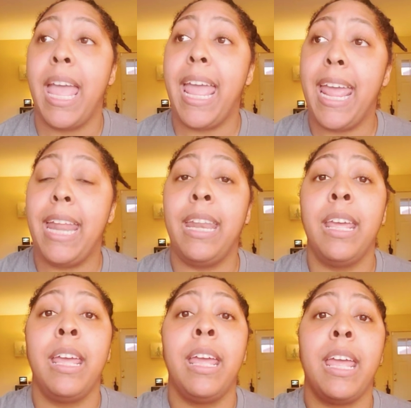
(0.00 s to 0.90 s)
And
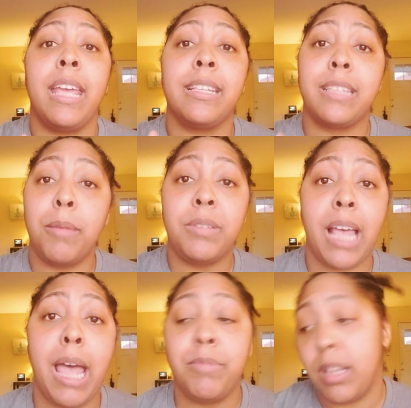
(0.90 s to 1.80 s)

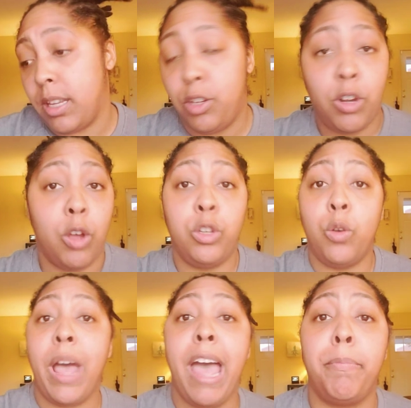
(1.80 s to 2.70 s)
sometimes, you know,
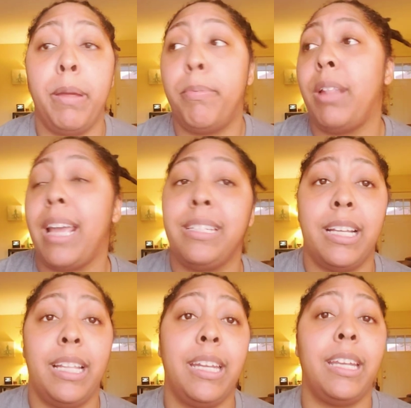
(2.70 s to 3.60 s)
you'll have people like
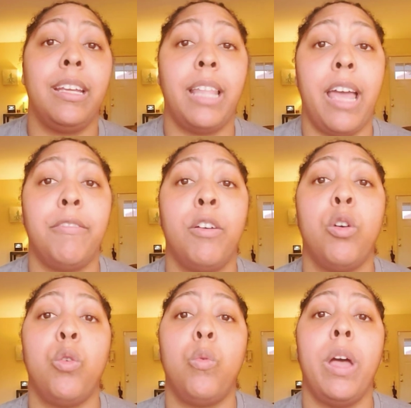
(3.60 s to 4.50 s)
Jillian in your life
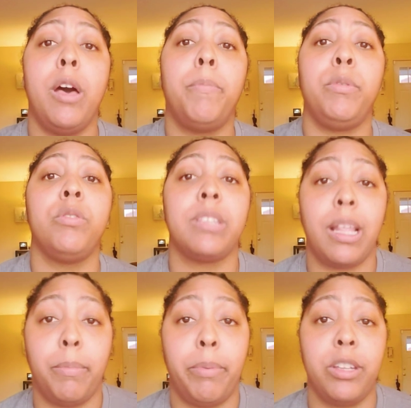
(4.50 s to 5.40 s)
who will help you
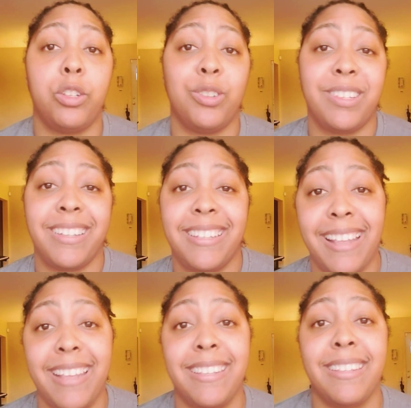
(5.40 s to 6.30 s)
celebrate your
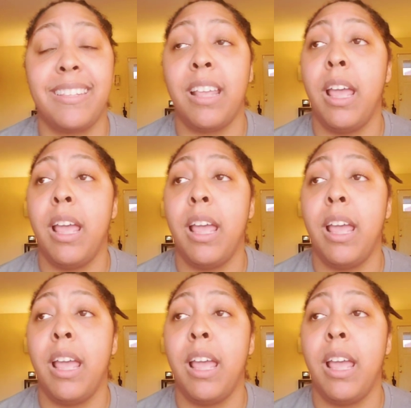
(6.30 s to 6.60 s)
successes.